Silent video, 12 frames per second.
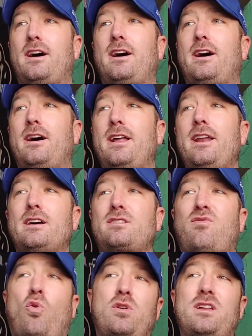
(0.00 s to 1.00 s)
Uh, it
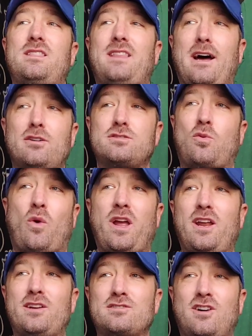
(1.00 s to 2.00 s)
has 14,000
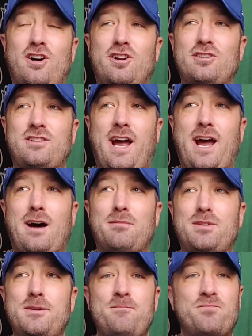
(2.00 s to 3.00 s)
ratings on
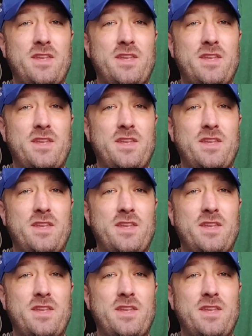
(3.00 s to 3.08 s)
Untappd.